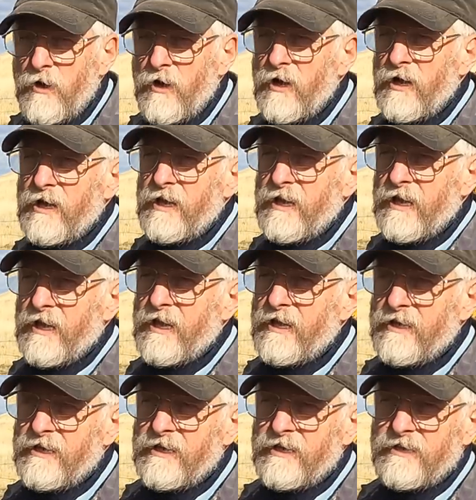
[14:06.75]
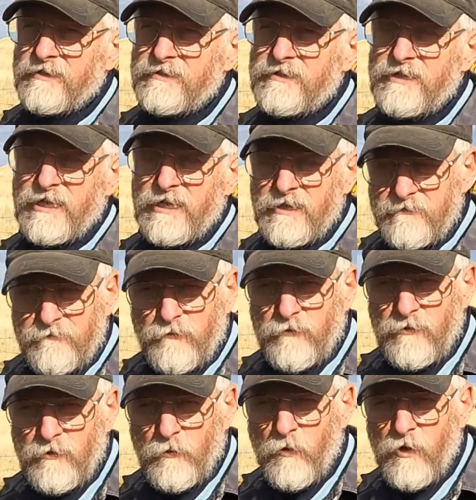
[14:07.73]
by, and it did
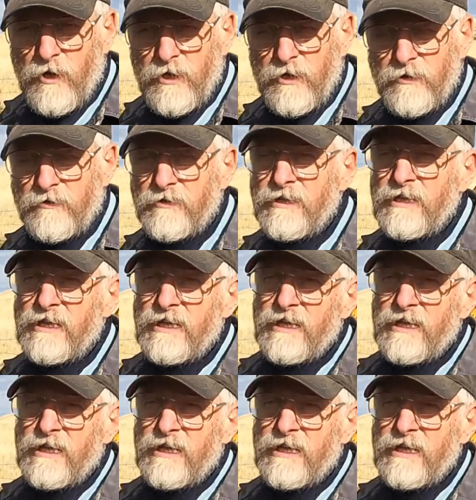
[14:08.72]
for a while.